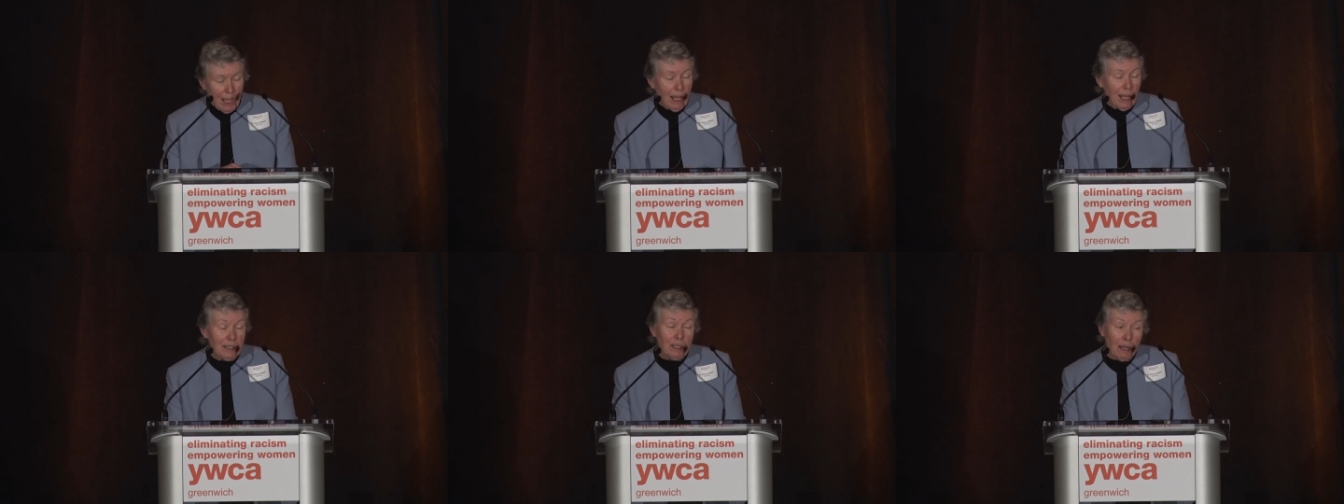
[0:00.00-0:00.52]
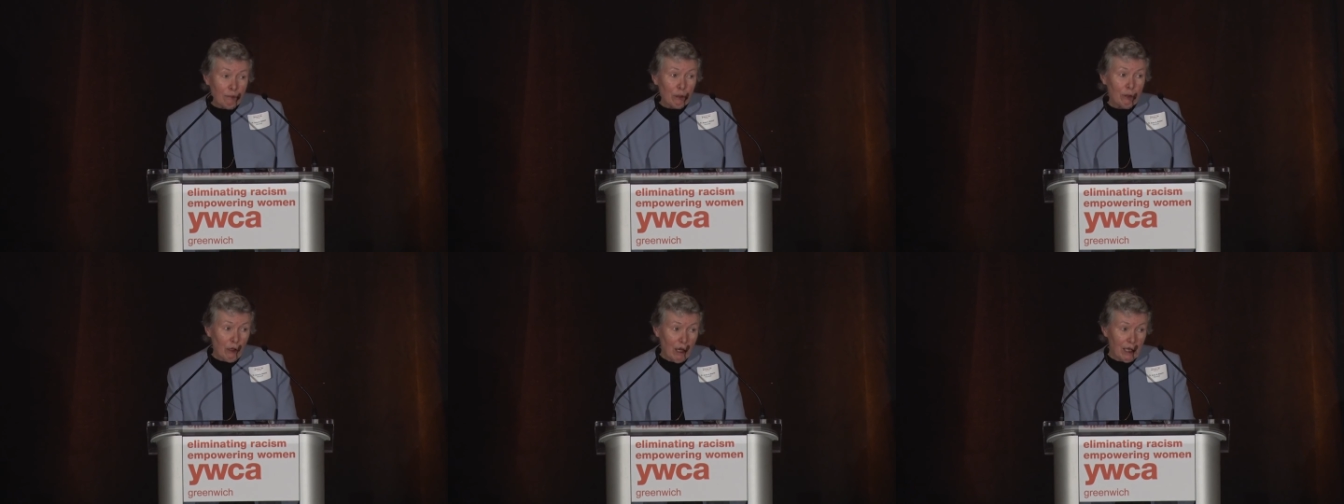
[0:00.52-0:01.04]
I never
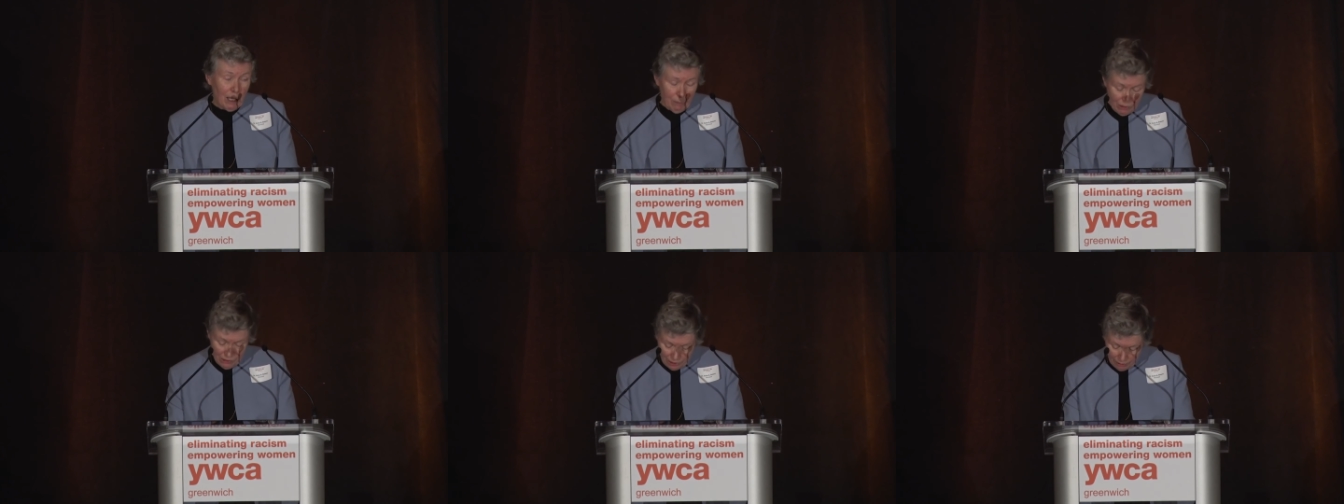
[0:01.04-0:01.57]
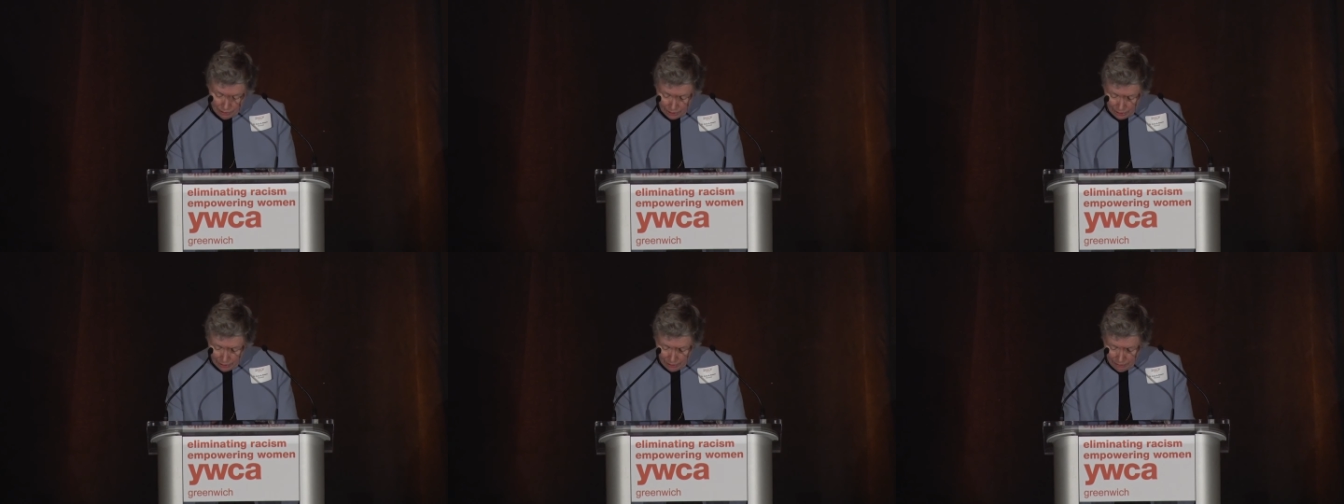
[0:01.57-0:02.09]
thought I would see the
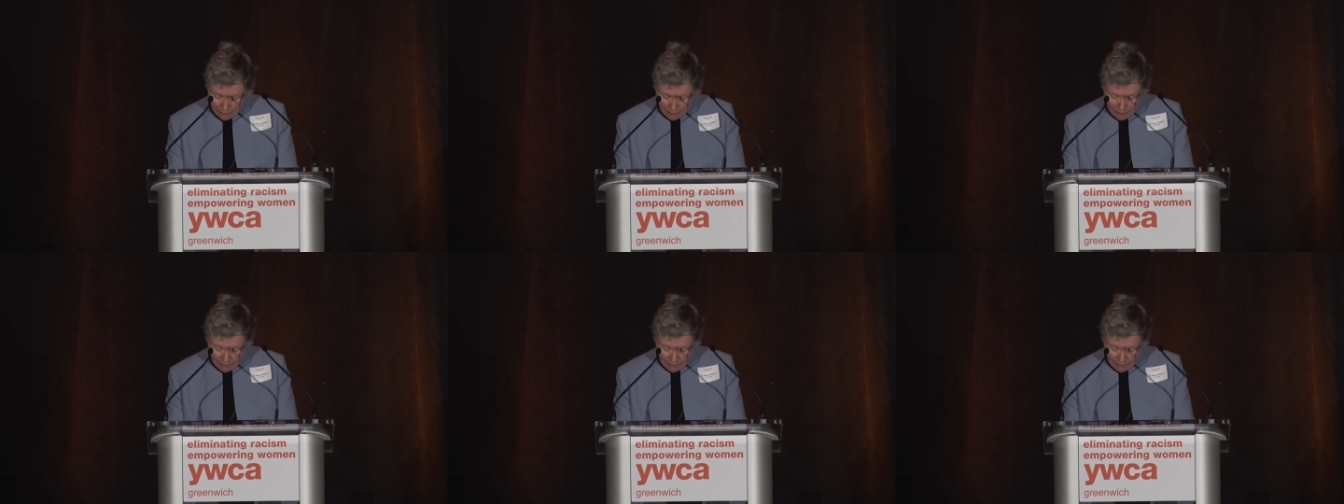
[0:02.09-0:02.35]
day